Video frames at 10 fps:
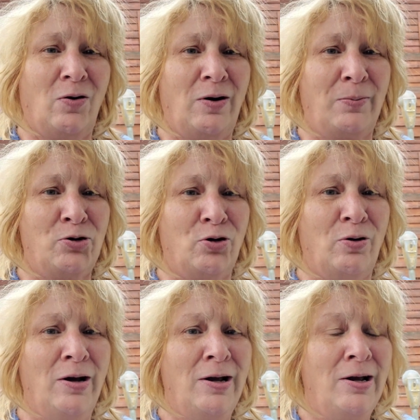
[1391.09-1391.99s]
I'm sure
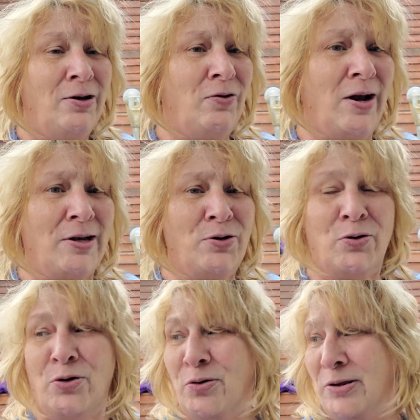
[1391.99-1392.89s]
you guys who are
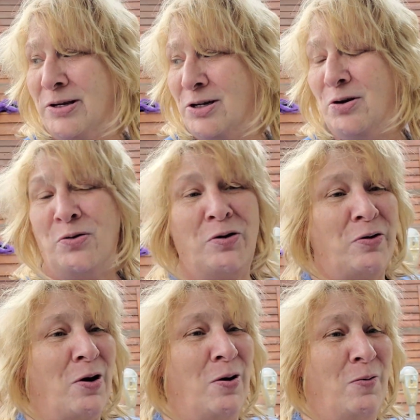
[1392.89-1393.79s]
doing this too, you
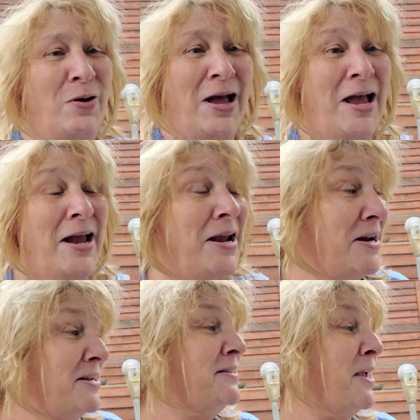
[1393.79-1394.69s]
know, it
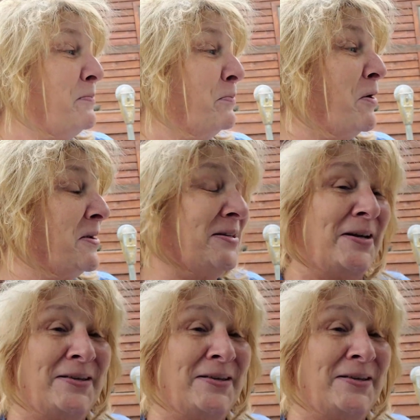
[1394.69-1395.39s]
is a process.